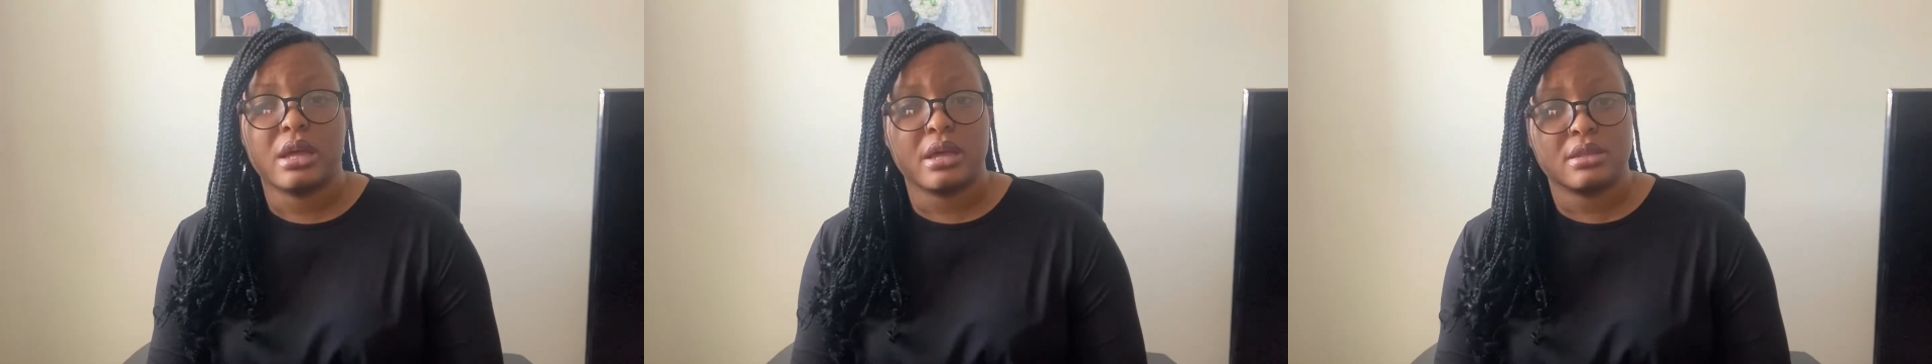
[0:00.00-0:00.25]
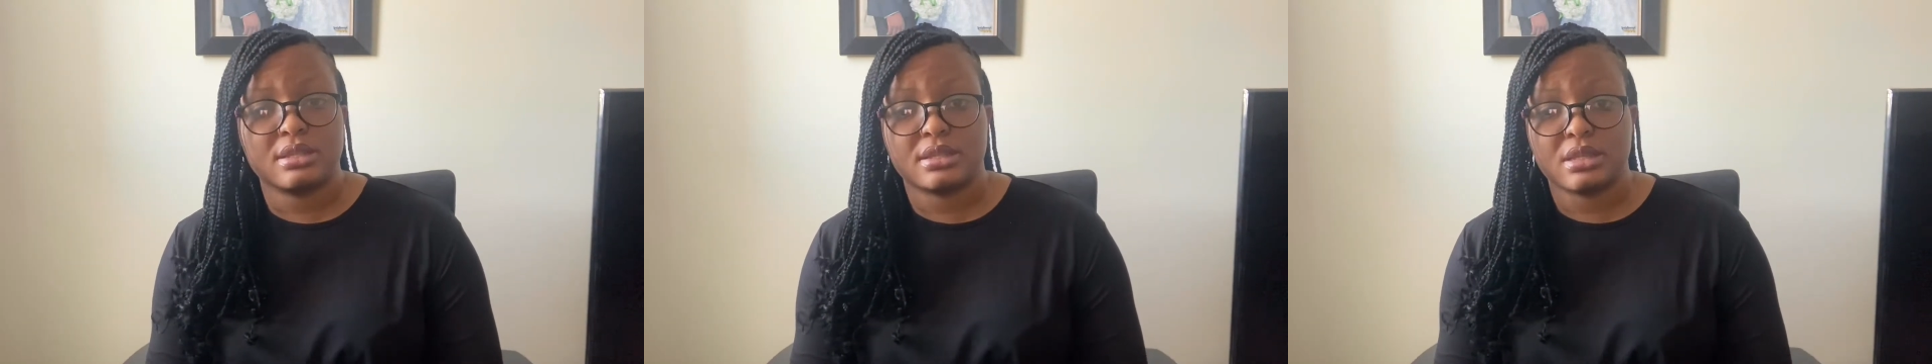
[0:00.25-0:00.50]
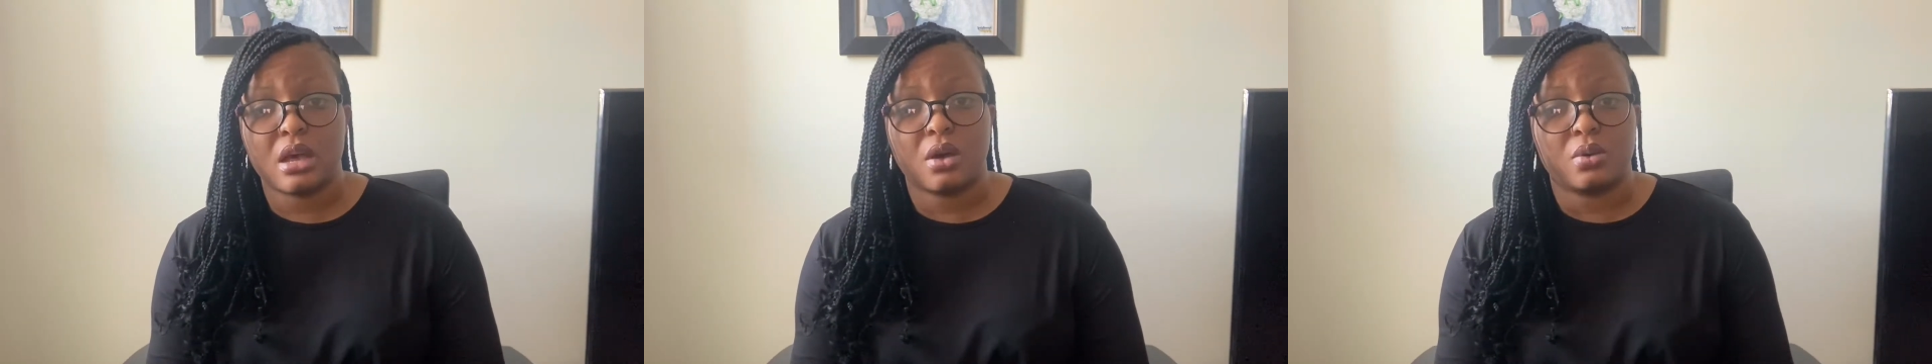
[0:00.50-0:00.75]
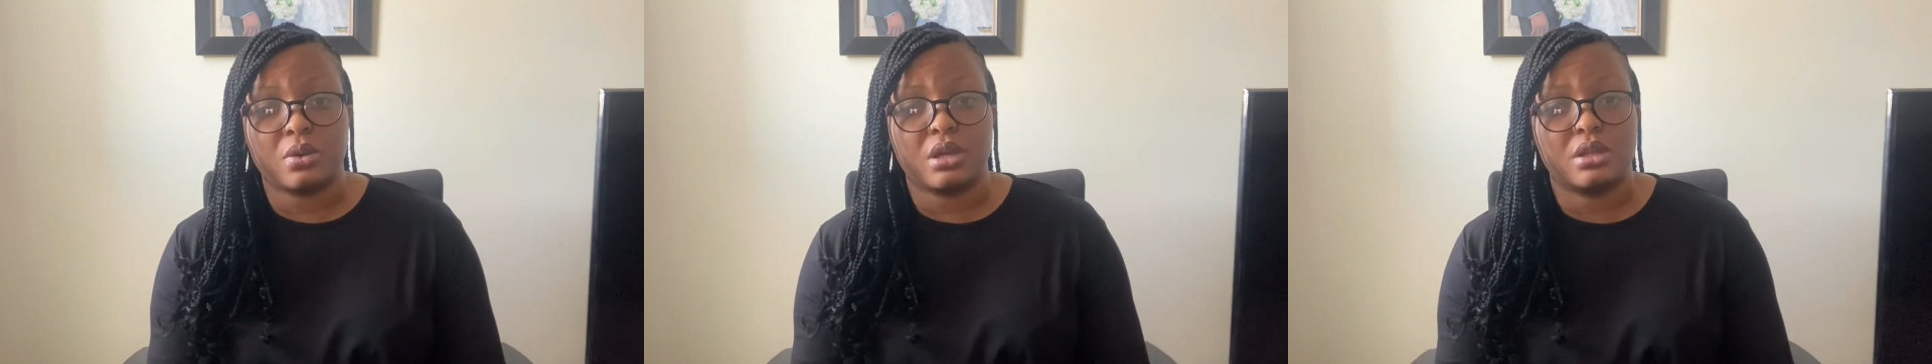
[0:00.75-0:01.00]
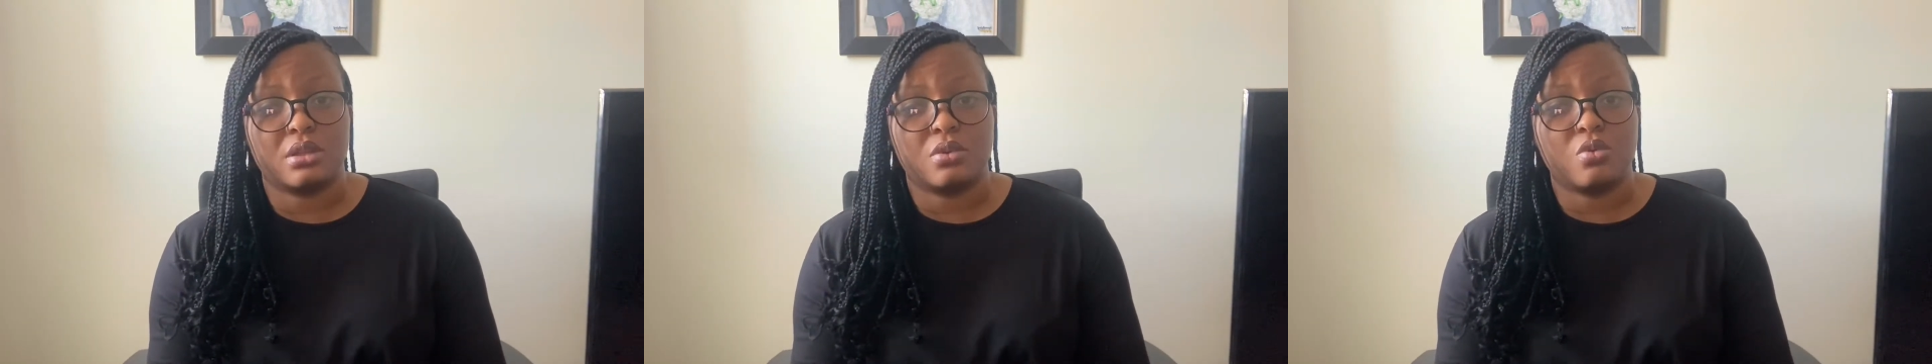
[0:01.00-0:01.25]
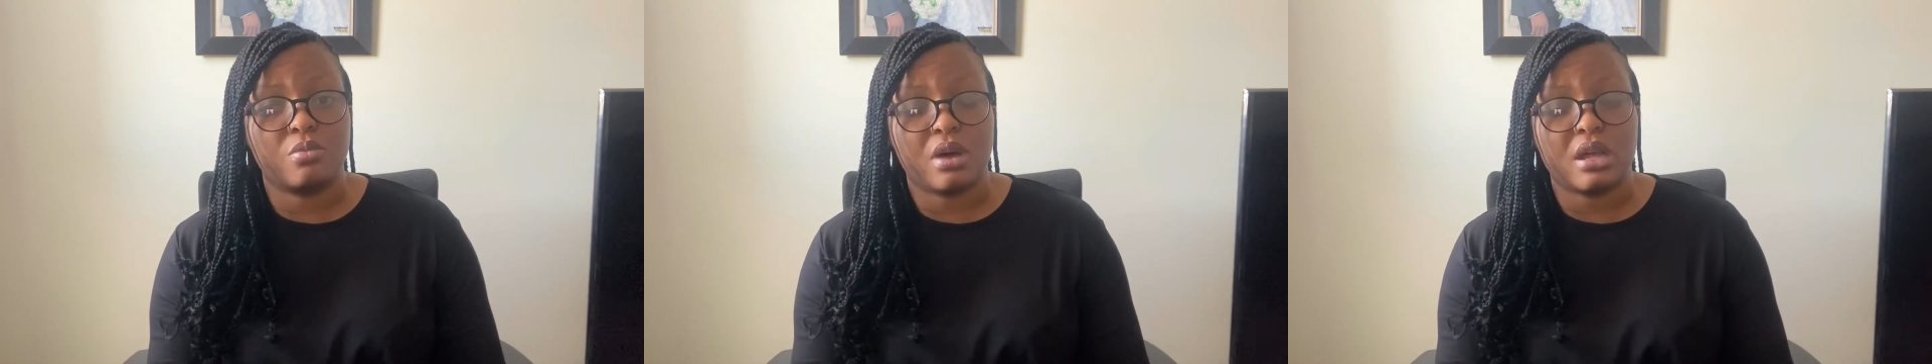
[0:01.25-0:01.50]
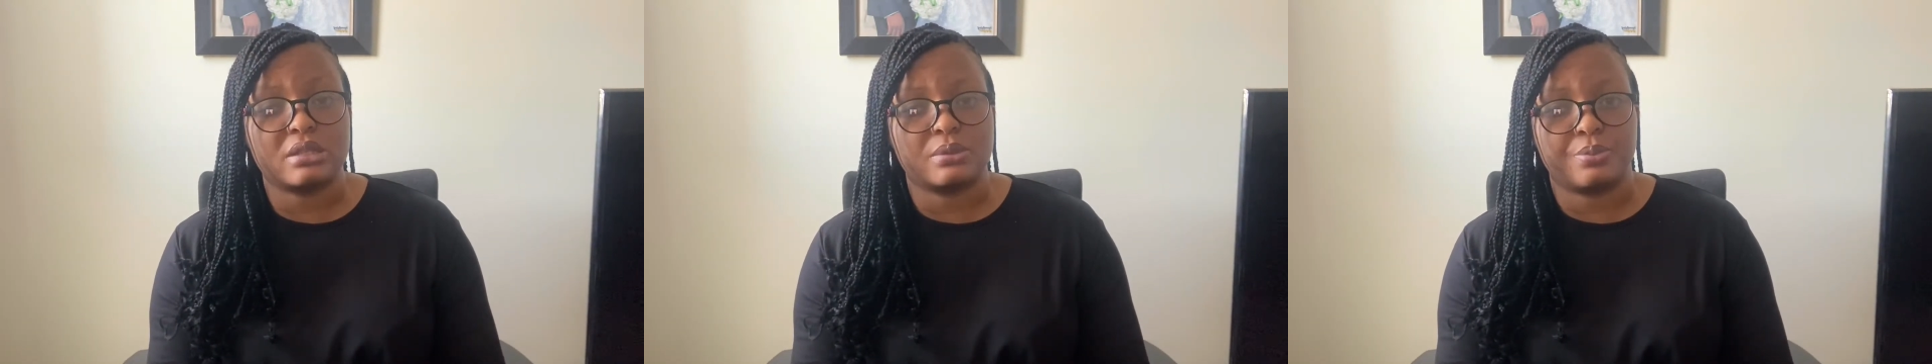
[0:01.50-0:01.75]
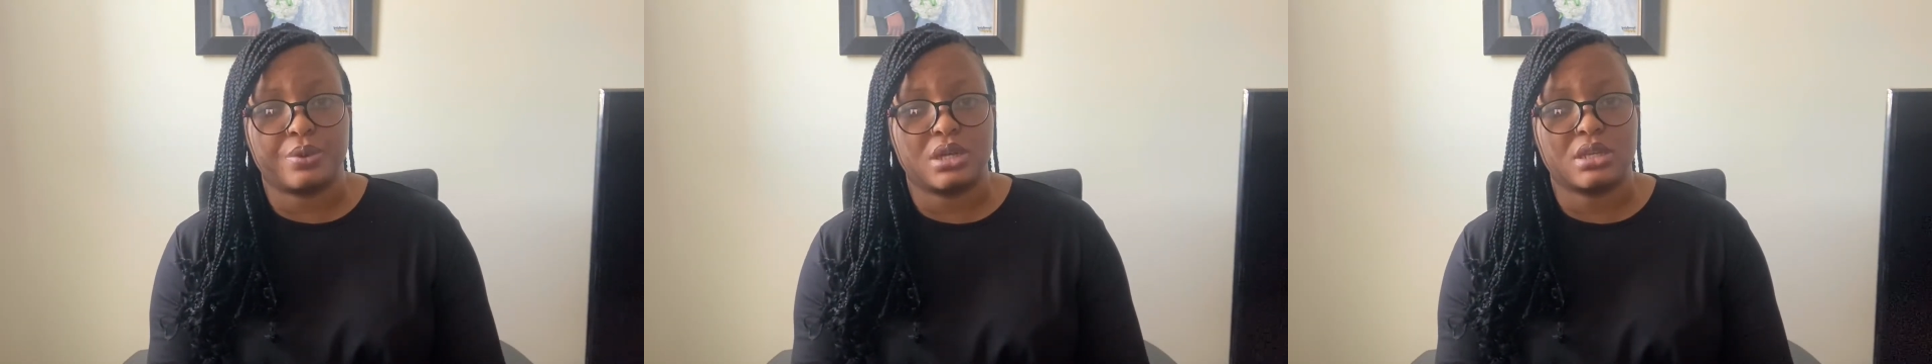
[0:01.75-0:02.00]
cell in the woman's
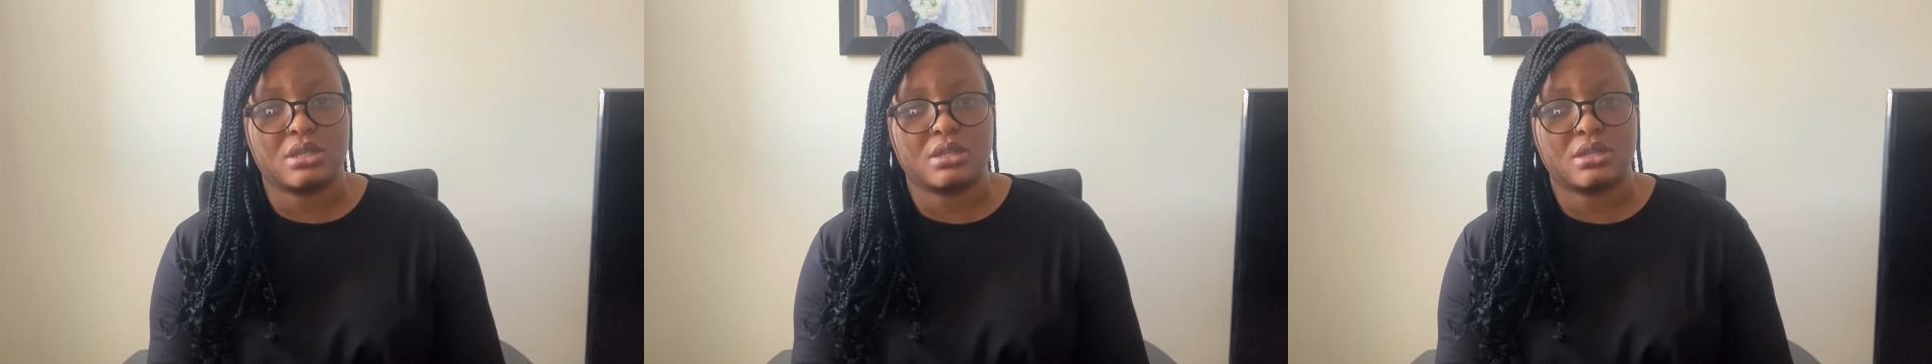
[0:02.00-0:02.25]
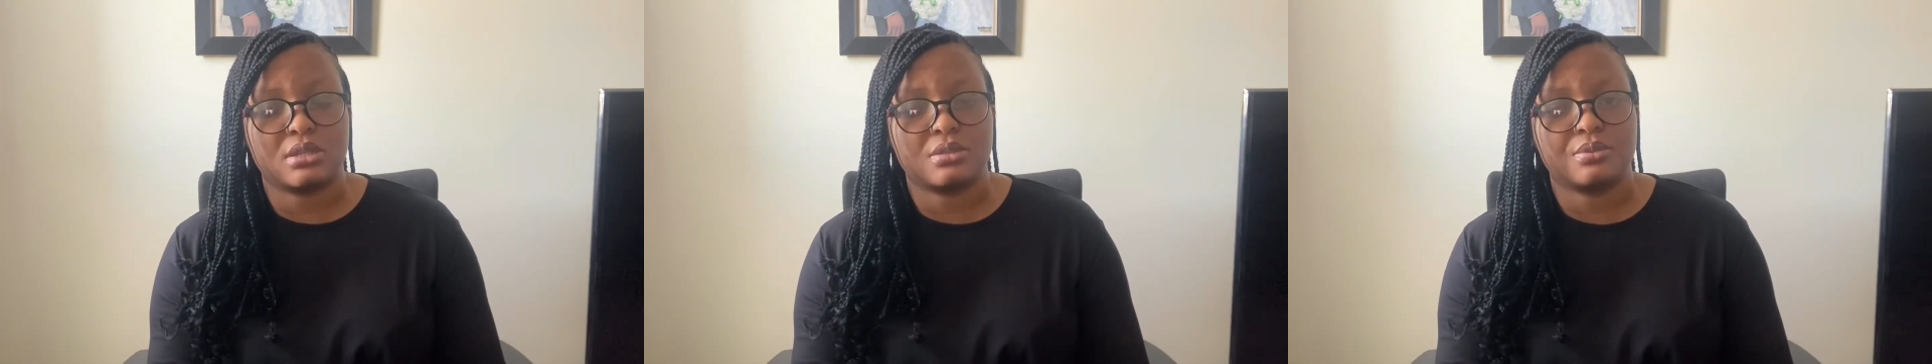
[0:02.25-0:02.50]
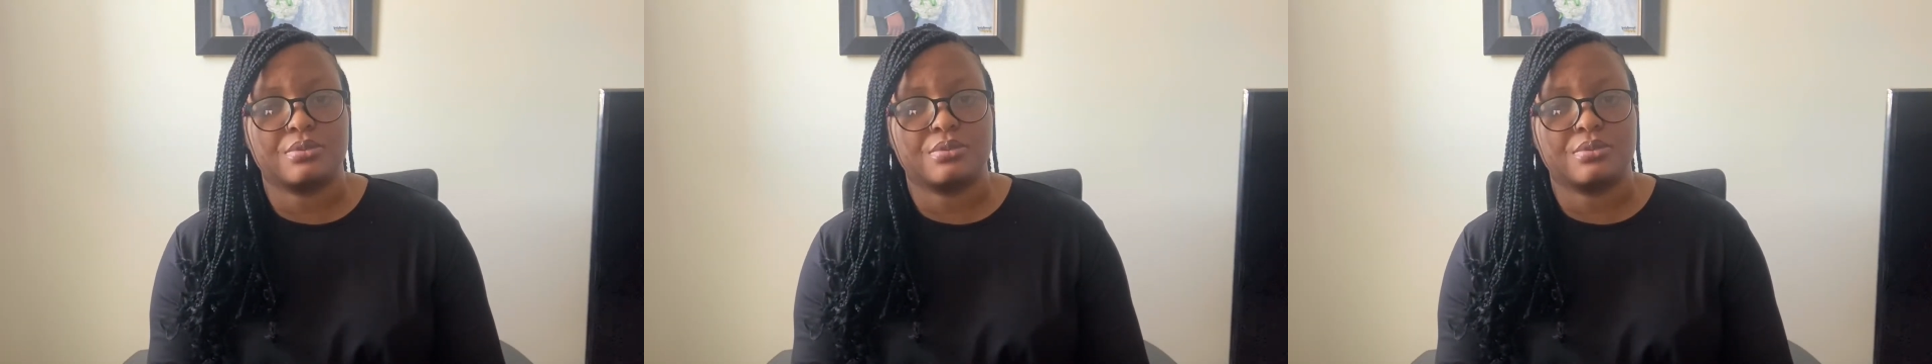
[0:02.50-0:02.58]
breast.